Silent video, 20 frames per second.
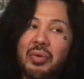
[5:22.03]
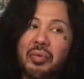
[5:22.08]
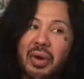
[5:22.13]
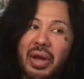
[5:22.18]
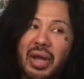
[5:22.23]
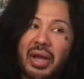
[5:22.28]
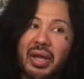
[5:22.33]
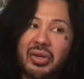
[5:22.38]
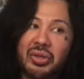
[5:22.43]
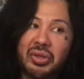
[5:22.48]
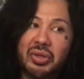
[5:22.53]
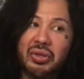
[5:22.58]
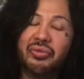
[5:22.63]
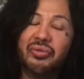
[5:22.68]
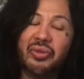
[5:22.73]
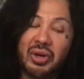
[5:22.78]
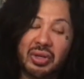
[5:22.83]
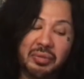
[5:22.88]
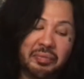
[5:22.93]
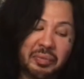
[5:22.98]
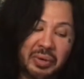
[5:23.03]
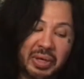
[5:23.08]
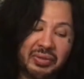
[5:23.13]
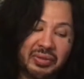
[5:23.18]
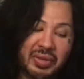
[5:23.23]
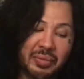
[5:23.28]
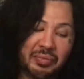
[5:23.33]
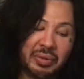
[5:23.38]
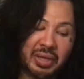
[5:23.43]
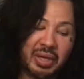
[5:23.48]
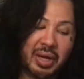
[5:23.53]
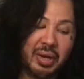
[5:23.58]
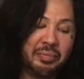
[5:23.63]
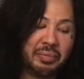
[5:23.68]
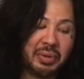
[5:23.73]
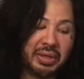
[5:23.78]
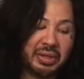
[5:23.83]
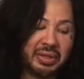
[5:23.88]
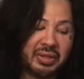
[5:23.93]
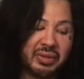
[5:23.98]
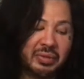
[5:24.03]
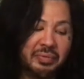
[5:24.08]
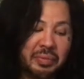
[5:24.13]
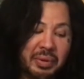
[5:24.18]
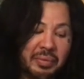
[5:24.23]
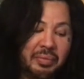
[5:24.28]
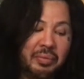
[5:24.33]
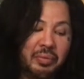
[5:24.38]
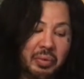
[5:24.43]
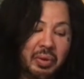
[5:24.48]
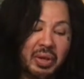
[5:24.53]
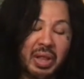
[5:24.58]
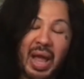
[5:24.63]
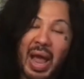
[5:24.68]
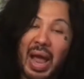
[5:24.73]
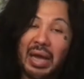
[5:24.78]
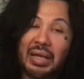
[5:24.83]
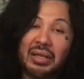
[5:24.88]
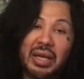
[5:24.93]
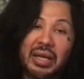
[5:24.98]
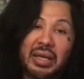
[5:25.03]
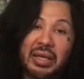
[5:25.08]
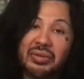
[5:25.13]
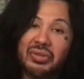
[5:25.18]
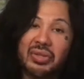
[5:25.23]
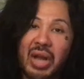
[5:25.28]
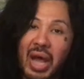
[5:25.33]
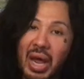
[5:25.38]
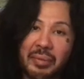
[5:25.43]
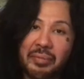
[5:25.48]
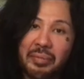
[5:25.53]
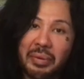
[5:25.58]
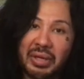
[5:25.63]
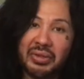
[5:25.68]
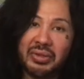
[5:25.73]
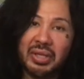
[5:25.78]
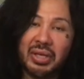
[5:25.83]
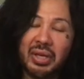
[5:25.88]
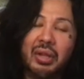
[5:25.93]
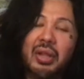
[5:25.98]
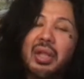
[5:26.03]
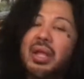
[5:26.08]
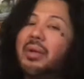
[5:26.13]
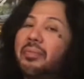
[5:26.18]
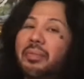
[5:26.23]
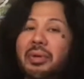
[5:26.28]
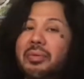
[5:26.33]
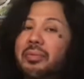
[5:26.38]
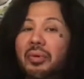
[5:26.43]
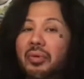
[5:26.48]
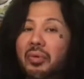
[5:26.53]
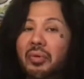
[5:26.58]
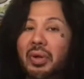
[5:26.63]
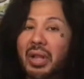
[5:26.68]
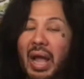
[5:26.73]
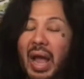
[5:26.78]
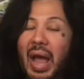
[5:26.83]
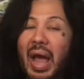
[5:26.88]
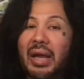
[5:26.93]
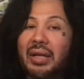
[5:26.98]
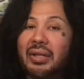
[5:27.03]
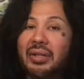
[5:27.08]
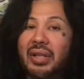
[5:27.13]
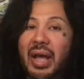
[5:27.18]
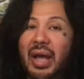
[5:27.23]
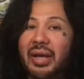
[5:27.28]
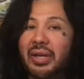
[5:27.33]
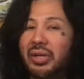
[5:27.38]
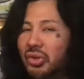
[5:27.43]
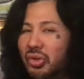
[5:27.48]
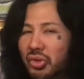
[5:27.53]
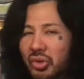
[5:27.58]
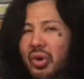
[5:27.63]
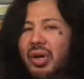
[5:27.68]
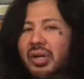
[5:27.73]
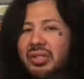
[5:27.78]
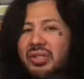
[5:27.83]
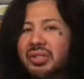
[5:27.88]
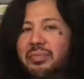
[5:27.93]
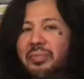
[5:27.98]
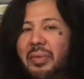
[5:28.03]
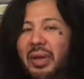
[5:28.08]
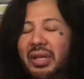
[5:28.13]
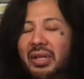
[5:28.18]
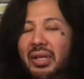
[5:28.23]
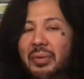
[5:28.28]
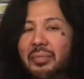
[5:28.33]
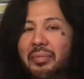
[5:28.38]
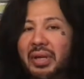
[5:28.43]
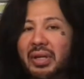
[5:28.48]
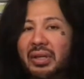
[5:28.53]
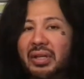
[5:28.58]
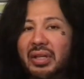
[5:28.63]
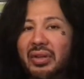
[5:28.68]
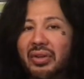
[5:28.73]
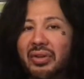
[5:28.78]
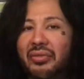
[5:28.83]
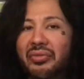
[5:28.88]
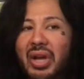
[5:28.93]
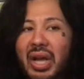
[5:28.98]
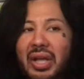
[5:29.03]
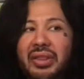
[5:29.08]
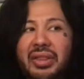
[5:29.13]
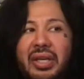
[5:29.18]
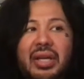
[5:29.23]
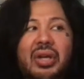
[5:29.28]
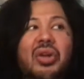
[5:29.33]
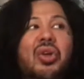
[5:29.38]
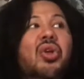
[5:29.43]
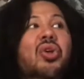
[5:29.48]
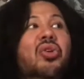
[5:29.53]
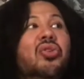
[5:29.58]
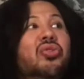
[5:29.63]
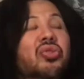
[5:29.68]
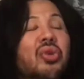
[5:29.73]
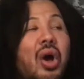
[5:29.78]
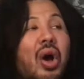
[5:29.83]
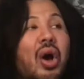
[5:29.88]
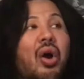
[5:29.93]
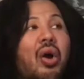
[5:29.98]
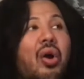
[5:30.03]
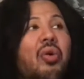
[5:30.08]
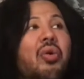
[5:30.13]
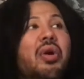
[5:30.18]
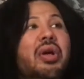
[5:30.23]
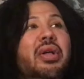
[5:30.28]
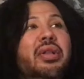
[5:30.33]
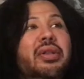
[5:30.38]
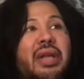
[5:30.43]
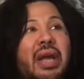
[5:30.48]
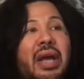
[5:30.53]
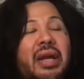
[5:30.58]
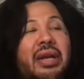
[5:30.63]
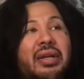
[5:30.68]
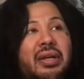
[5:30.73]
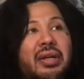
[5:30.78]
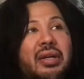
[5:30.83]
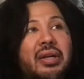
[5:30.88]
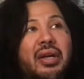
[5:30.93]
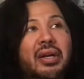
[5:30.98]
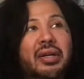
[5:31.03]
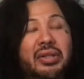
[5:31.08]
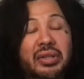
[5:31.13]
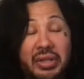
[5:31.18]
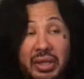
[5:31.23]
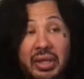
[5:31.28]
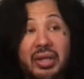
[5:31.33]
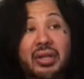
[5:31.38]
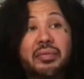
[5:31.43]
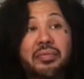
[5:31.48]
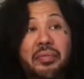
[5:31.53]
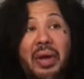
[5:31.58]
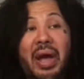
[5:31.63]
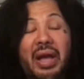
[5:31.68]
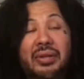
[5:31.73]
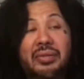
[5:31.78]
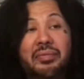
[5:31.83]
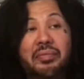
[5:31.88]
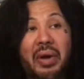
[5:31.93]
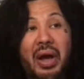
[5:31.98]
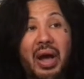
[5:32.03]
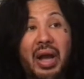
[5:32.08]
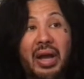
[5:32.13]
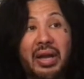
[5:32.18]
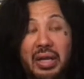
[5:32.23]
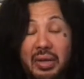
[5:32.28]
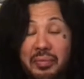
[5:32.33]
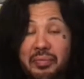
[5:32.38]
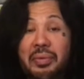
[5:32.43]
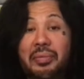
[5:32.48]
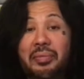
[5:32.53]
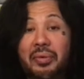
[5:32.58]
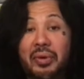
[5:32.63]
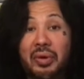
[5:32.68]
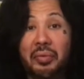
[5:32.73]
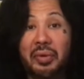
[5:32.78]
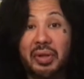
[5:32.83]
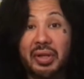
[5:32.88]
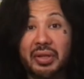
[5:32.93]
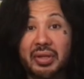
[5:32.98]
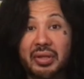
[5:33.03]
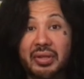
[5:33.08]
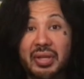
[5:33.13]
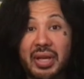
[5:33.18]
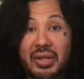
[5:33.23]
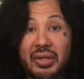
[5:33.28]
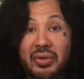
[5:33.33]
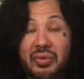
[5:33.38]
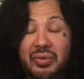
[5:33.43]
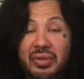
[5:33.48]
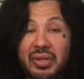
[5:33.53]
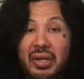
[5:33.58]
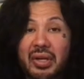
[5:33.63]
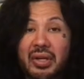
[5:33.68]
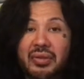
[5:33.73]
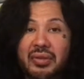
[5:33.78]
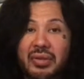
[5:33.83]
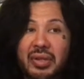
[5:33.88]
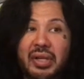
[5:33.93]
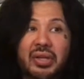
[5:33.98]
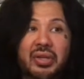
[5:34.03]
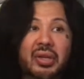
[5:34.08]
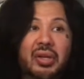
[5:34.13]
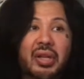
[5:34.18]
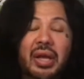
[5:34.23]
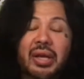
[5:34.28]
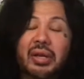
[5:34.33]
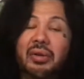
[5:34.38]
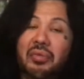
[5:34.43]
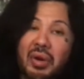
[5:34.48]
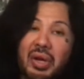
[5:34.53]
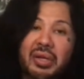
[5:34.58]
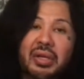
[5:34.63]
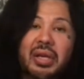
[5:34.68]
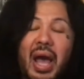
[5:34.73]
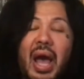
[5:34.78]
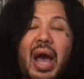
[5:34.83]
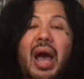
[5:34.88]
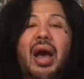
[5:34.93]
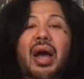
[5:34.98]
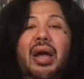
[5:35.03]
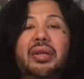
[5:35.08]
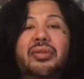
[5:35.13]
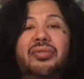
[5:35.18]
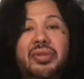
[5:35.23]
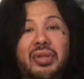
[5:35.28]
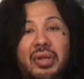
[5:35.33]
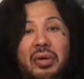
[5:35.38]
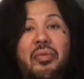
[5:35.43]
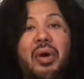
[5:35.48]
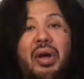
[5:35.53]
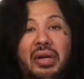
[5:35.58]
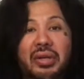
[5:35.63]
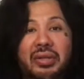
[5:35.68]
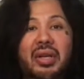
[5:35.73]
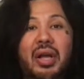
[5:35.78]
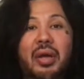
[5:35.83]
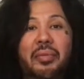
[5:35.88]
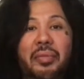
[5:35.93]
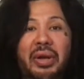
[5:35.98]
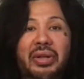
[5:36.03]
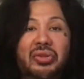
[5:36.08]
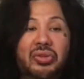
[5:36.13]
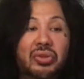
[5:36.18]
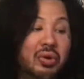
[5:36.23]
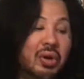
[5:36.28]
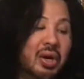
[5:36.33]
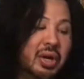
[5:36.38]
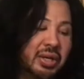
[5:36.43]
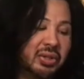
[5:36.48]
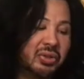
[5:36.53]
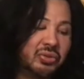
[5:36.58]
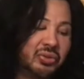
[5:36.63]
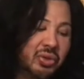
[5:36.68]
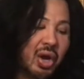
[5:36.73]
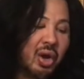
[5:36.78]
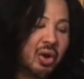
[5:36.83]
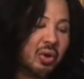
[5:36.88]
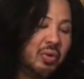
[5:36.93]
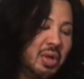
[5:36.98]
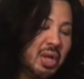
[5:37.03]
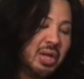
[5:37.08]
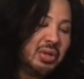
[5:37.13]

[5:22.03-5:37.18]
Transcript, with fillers: when you first bring something up like this, people will act like it's not a big deal. People will act like you're just making a big deal of nothing. So then years pass by and people are willing to take you seriously, and you're like, well, yeah, I still want to tell my story. So